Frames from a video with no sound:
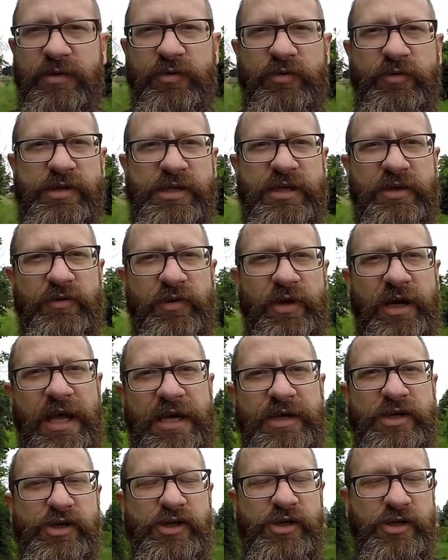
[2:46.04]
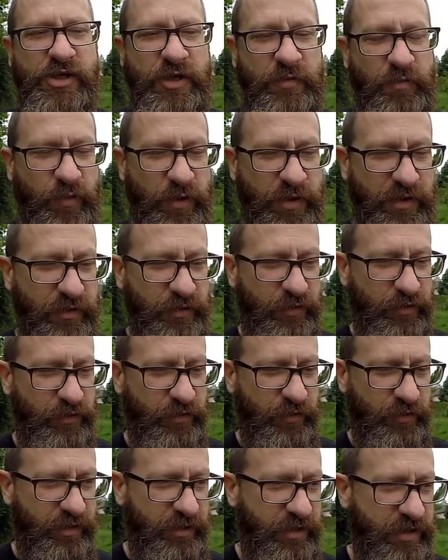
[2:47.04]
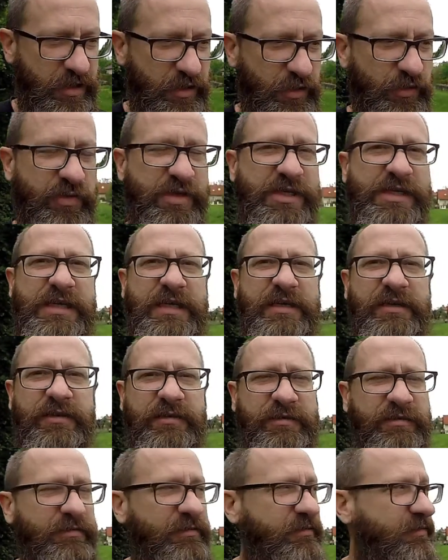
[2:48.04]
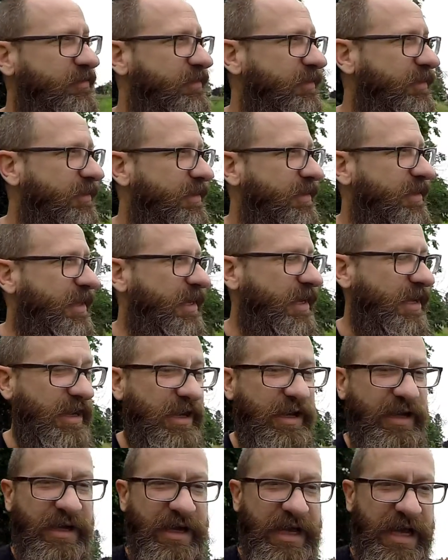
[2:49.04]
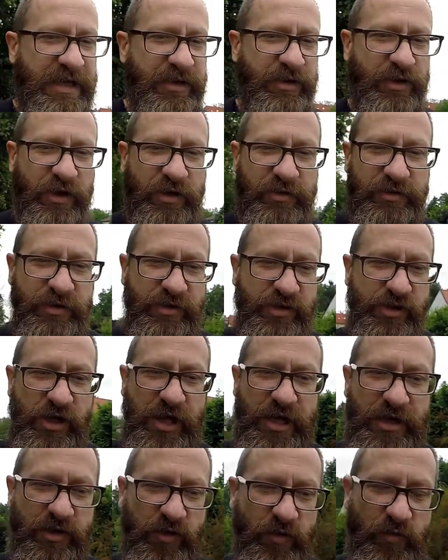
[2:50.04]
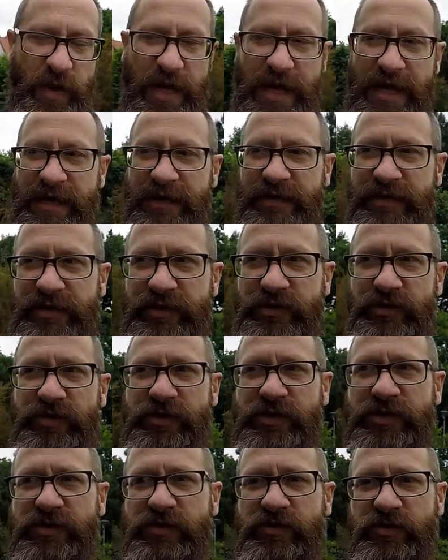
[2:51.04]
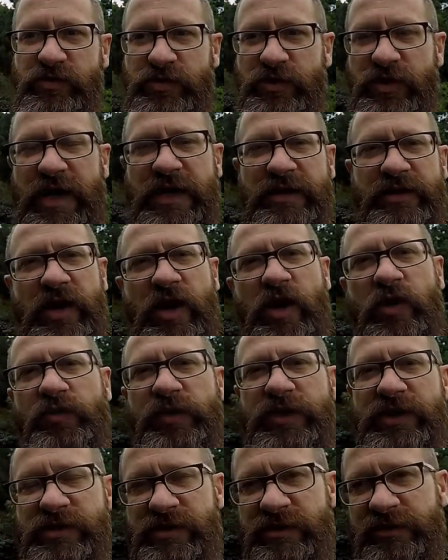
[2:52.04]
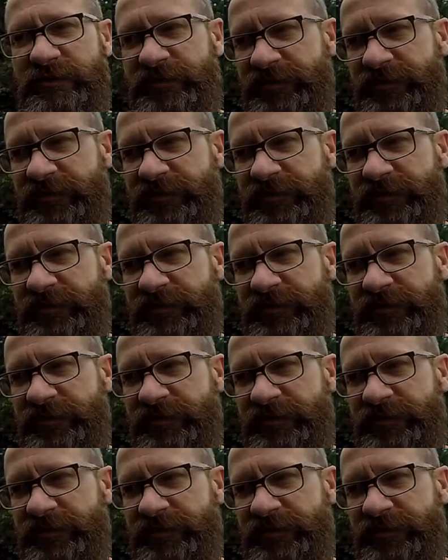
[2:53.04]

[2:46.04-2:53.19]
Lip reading: who's in a relationship with who's single, and, you know, to share your band interests or your other hobbies.